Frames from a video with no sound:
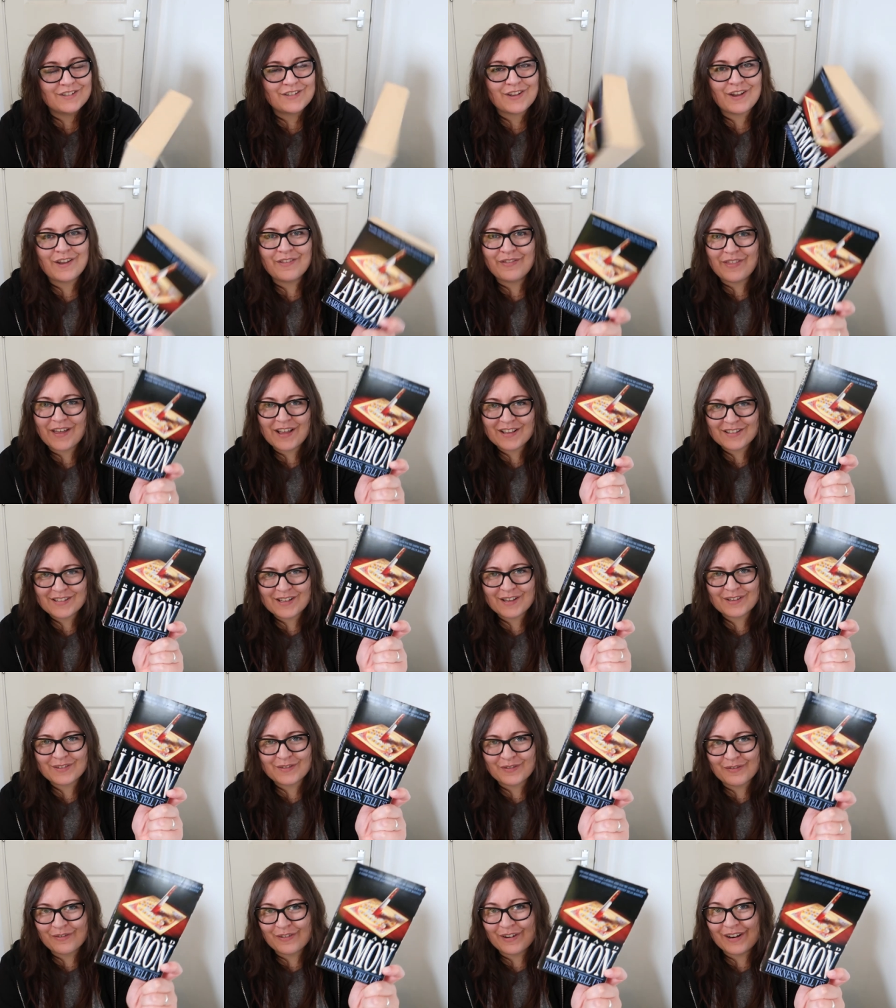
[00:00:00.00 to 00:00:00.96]
So that
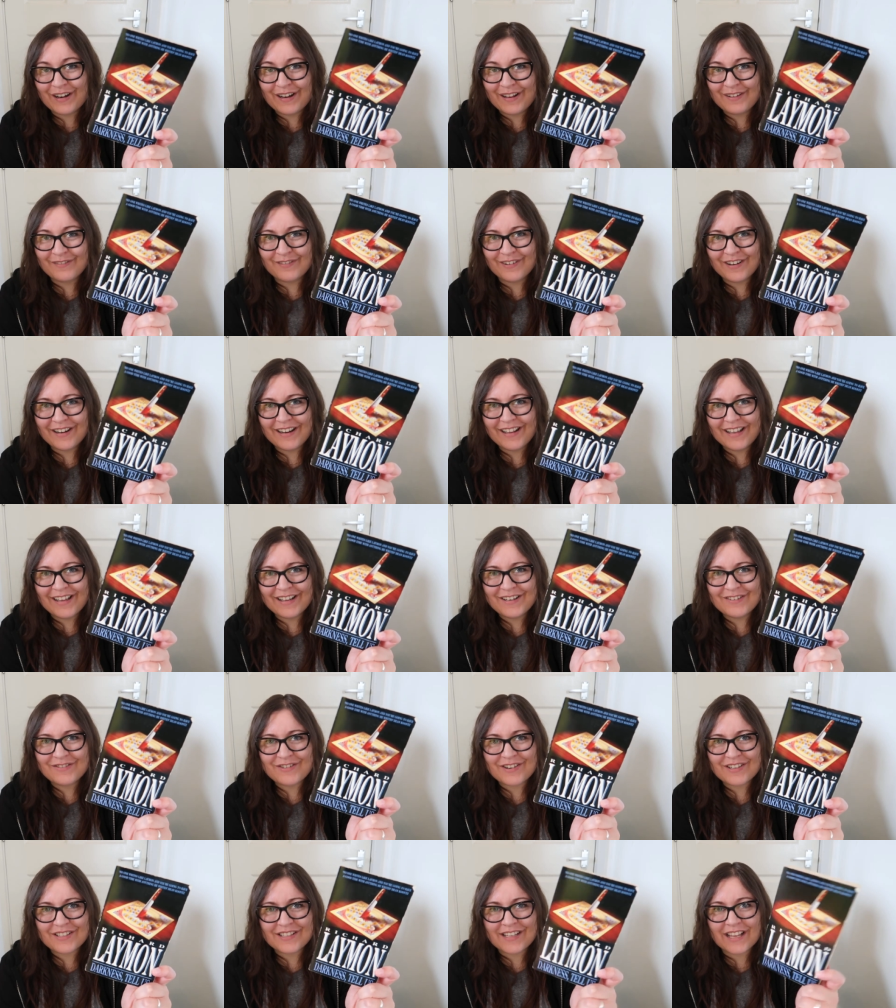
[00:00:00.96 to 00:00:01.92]
sounds really, really
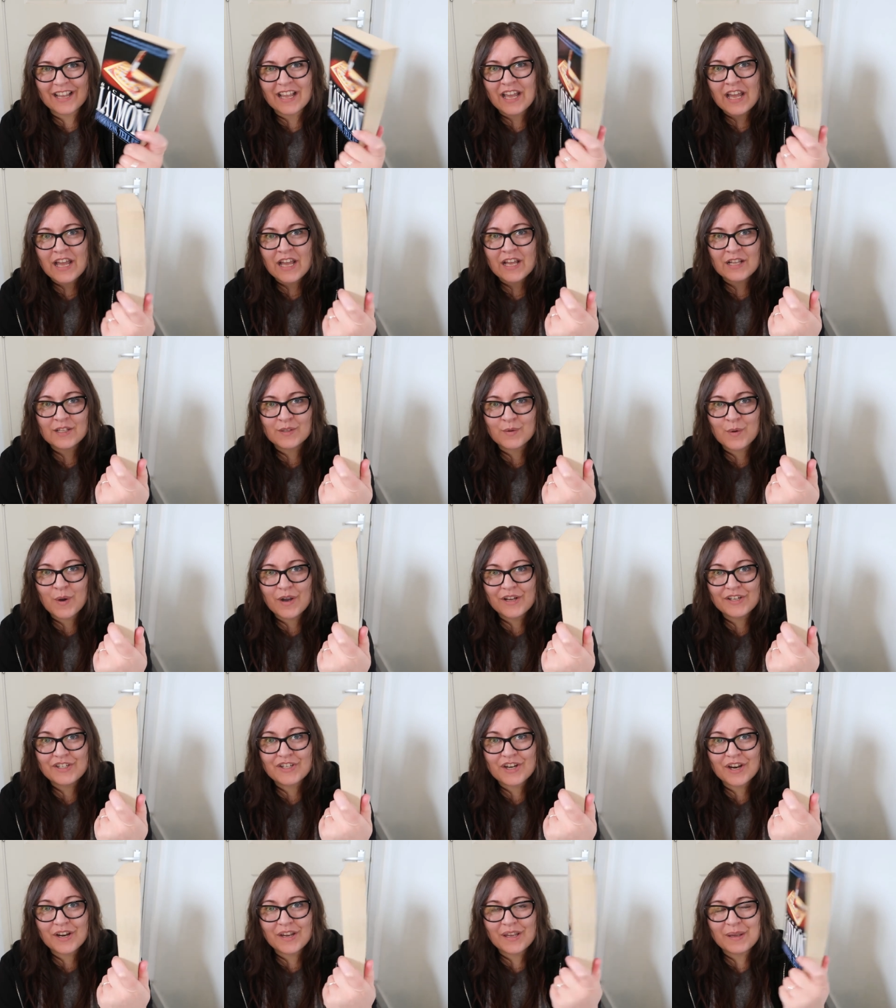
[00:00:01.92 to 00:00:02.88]
interesting. It's quite a
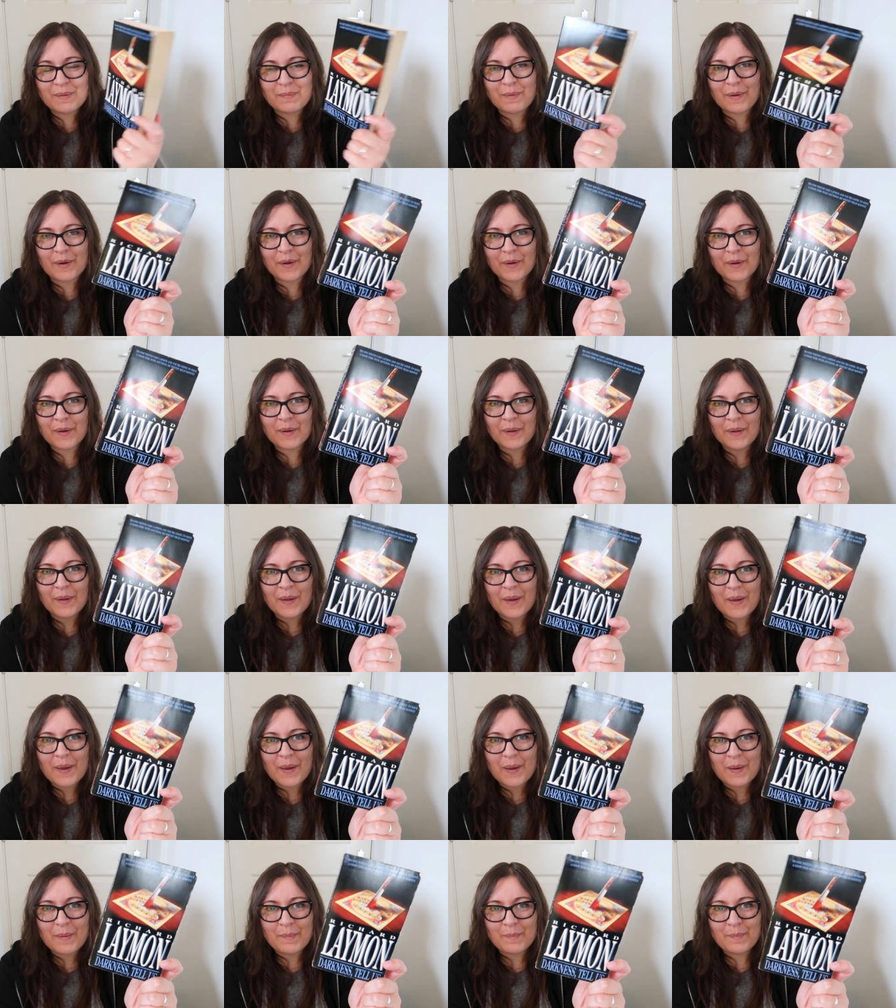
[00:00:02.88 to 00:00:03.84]
chunky book,
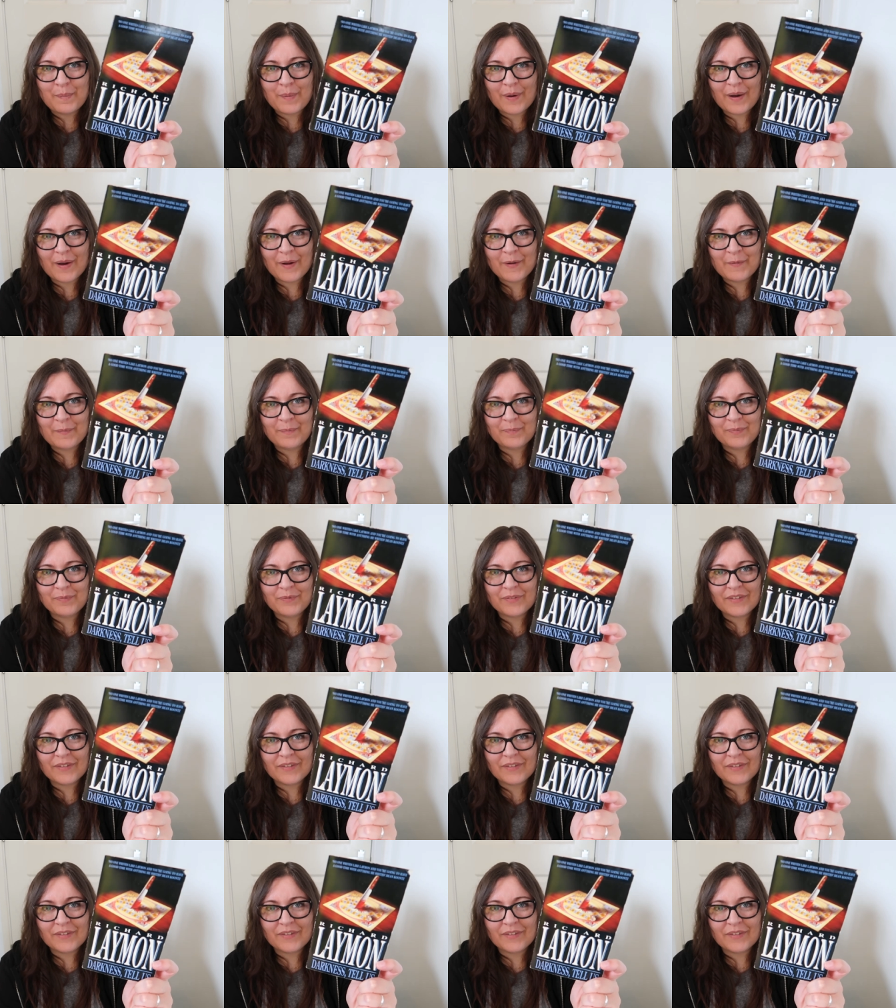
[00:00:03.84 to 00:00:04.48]
but...